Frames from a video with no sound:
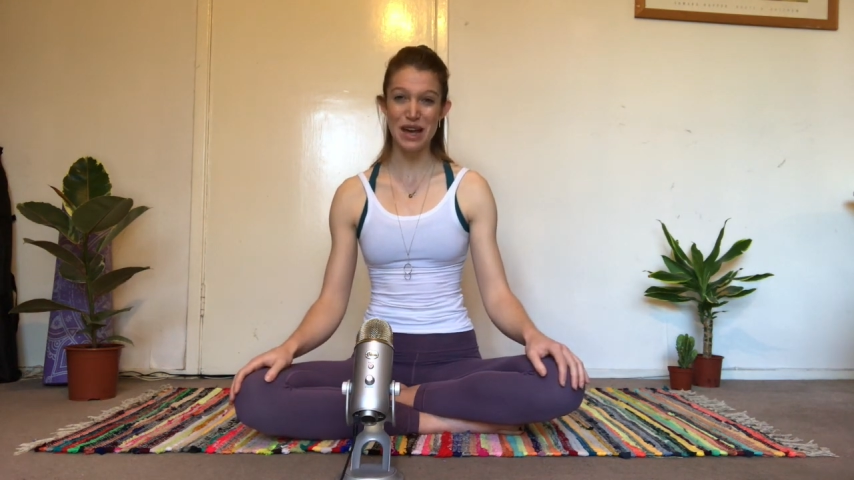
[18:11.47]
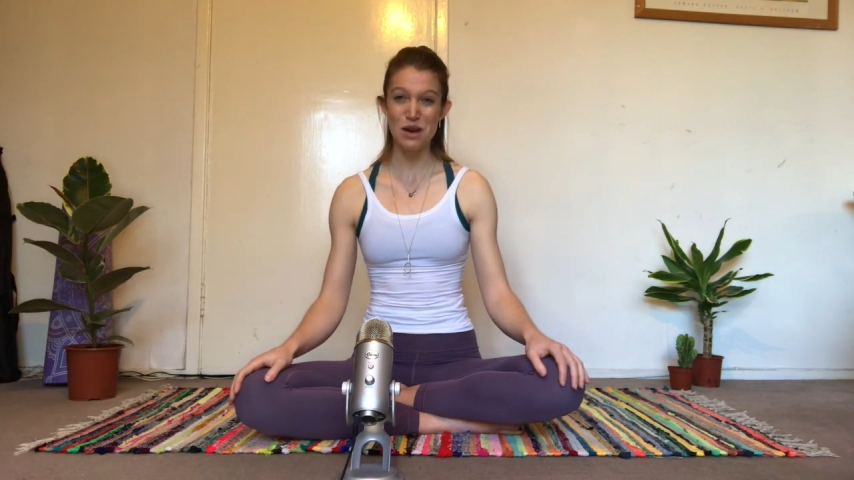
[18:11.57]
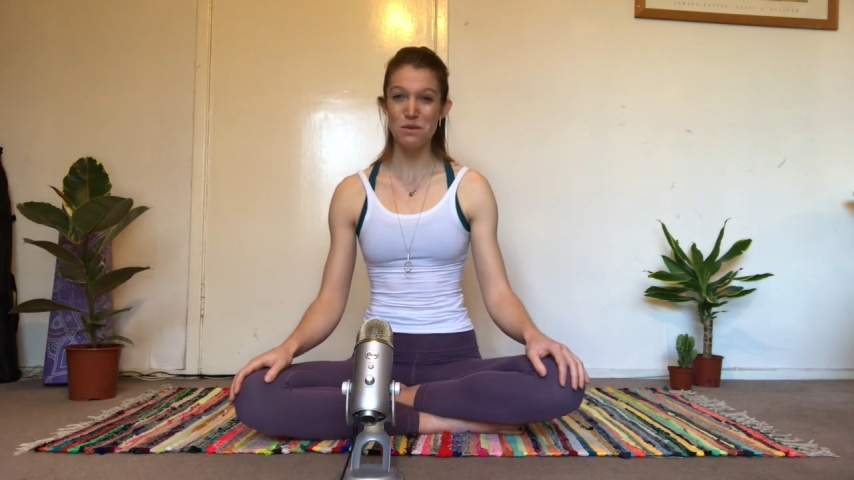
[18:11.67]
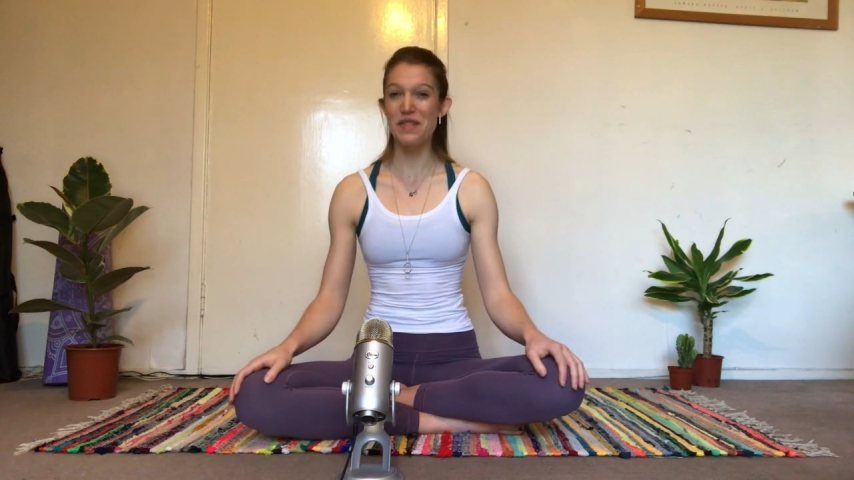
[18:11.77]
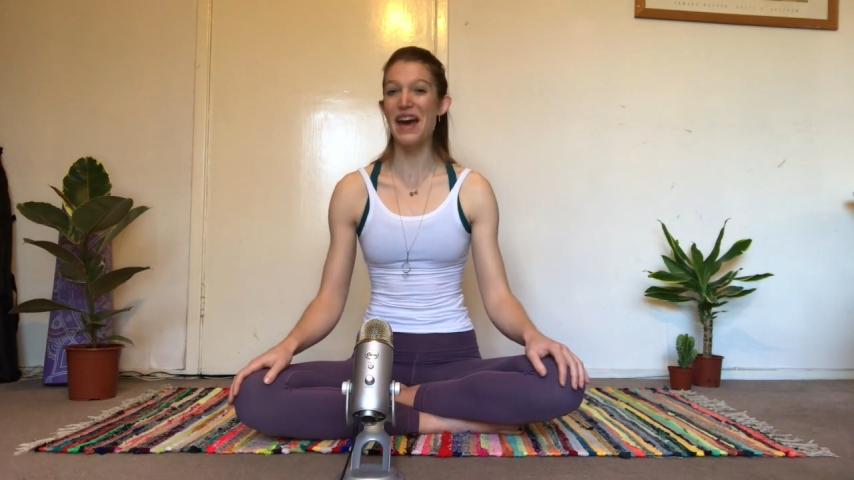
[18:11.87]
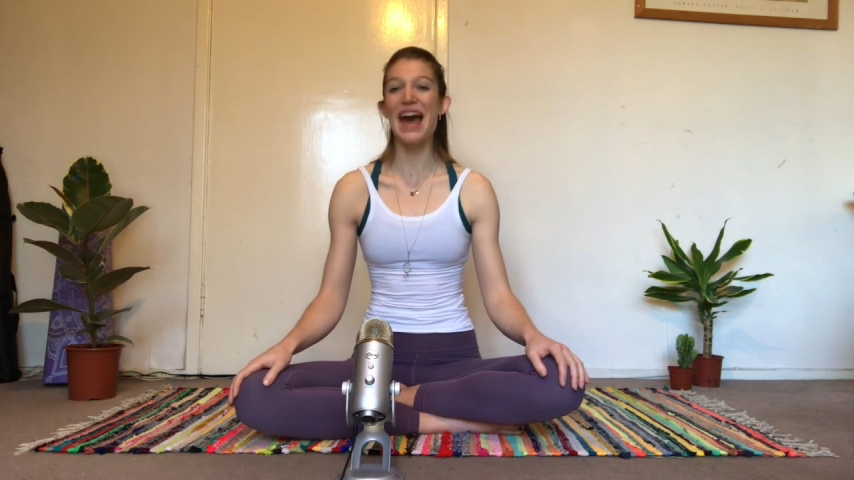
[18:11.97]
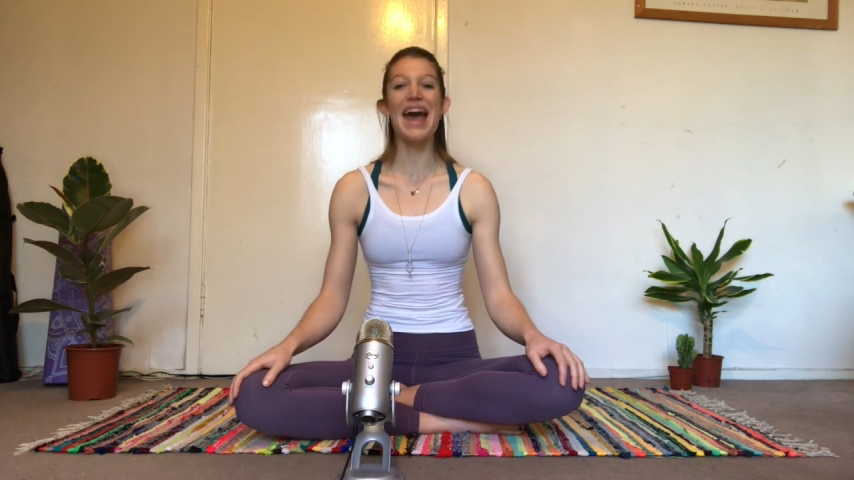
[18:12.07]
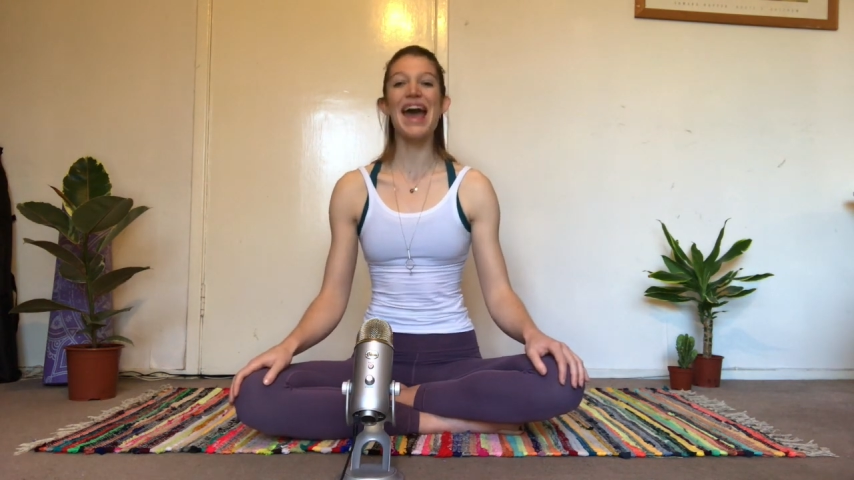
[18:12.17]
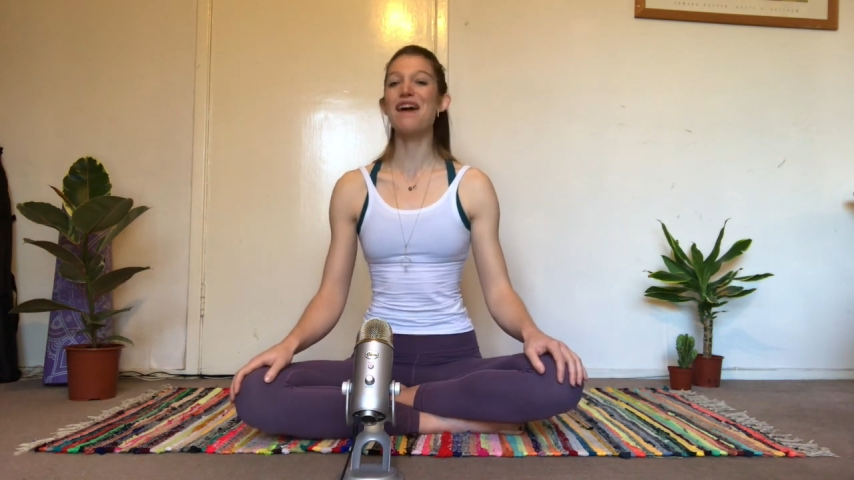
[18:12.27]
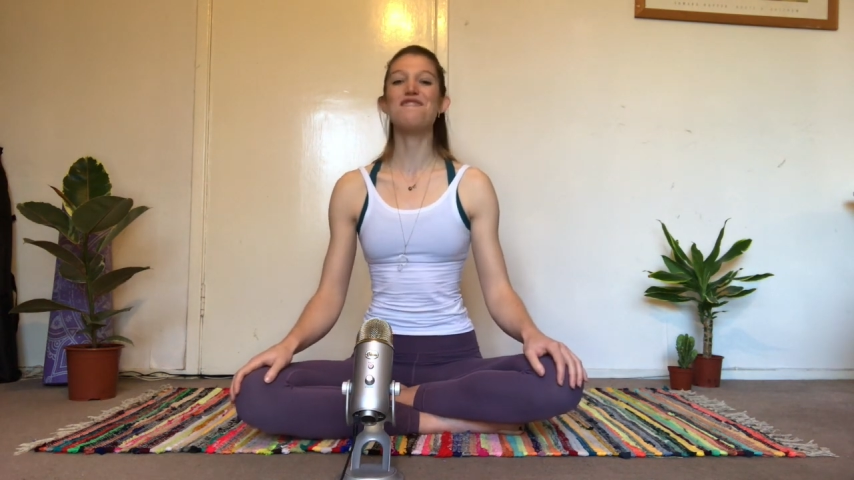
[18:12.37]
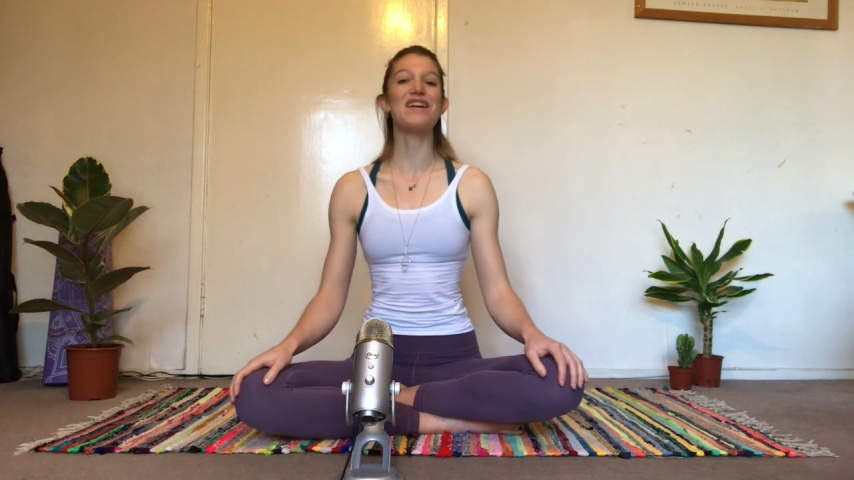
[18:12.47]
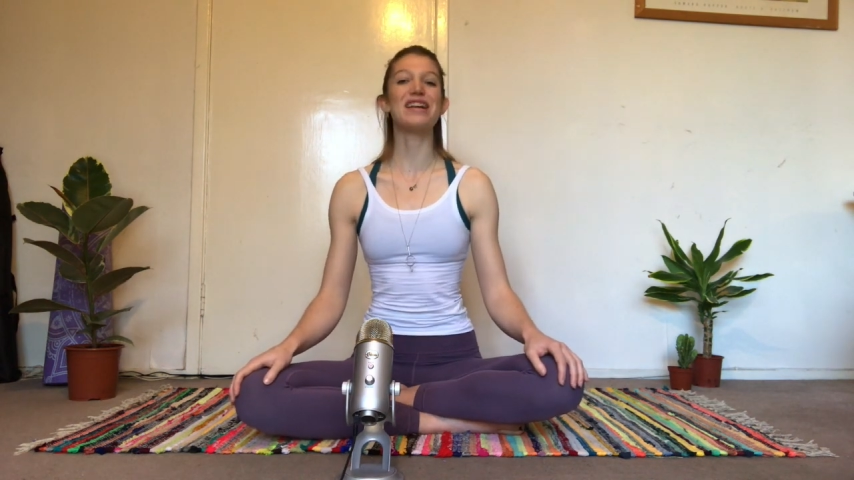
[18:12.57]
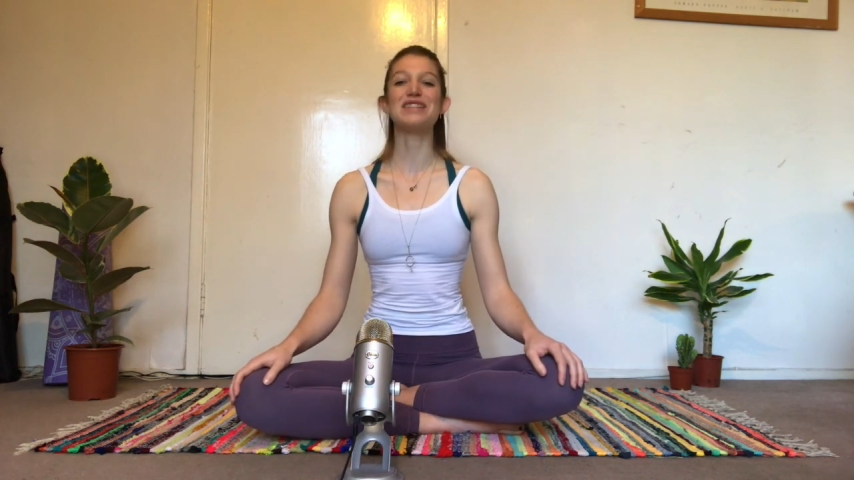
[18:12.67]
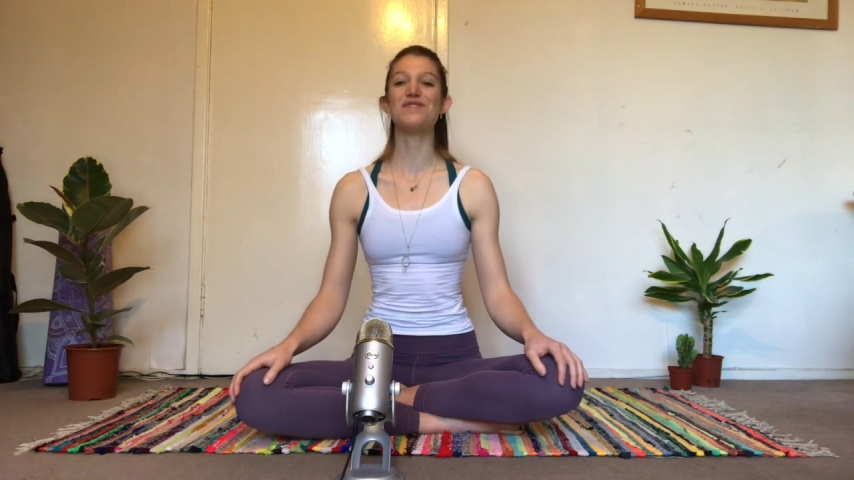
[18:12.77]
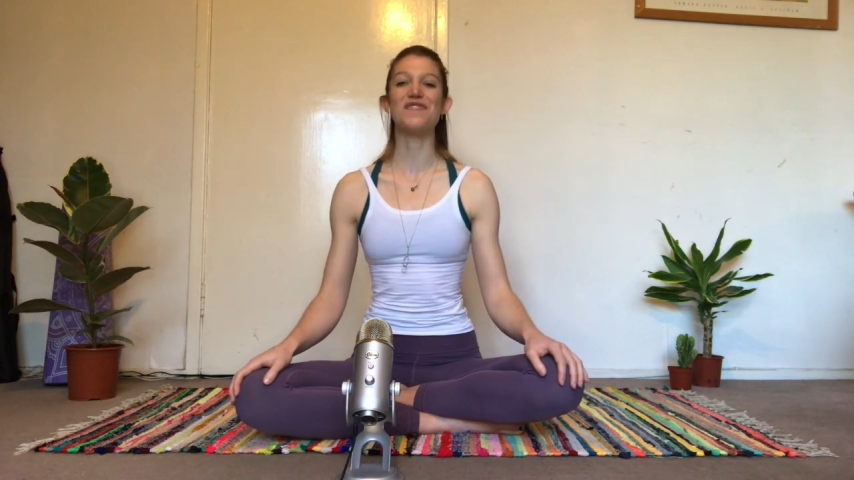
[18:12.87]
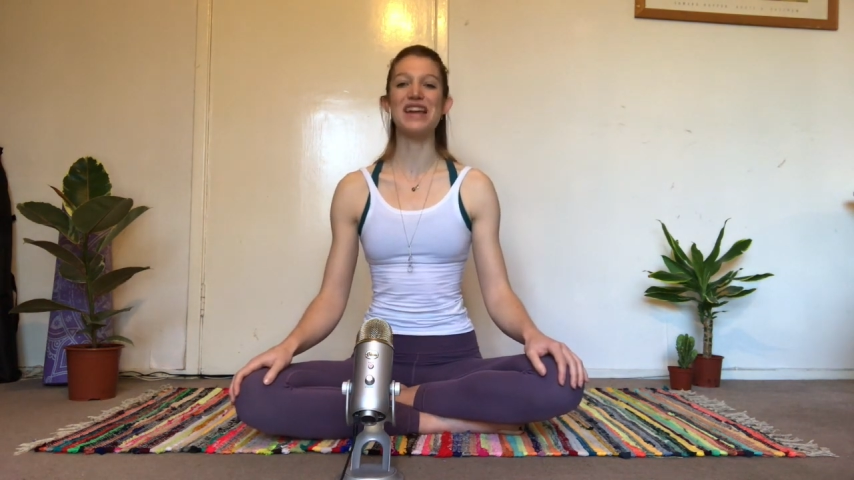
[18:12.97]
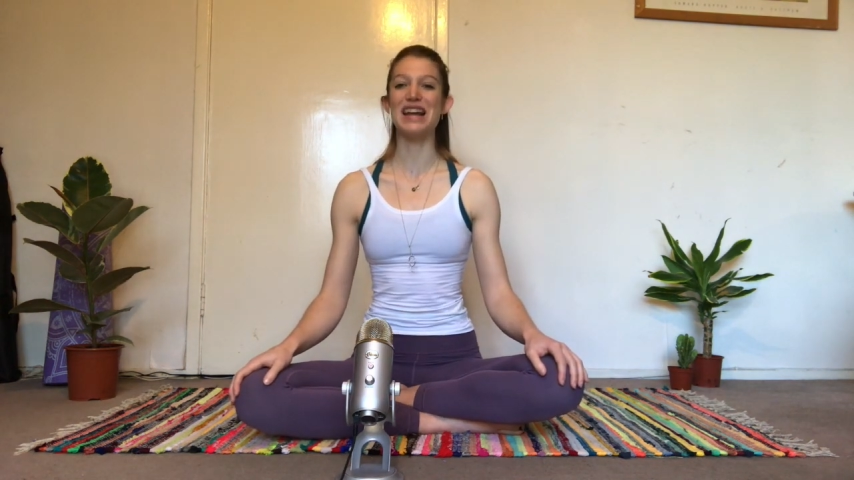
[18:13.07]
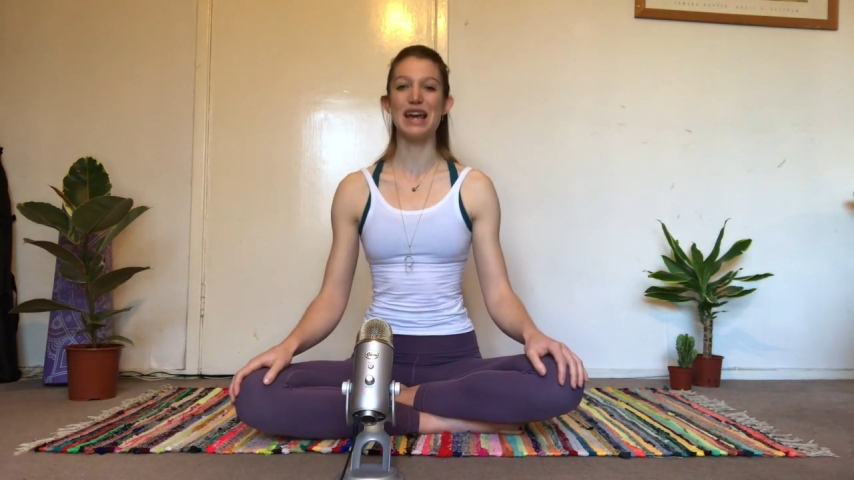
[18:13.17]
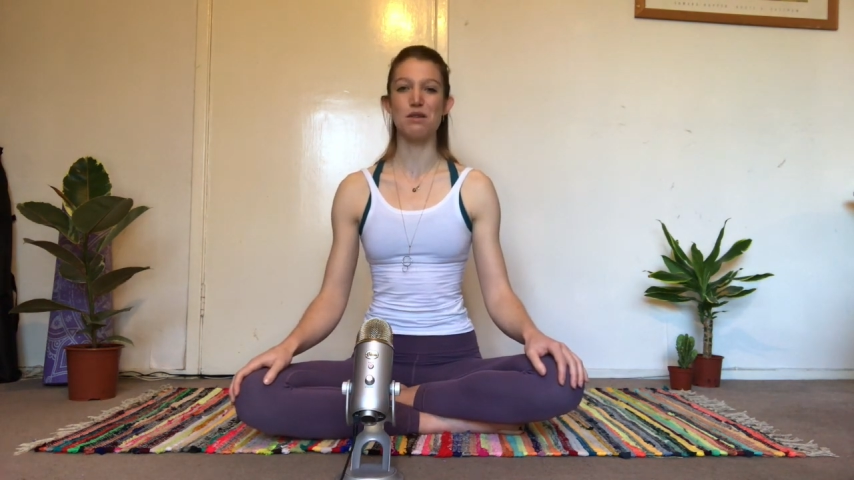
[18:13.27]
with that effortless feeling,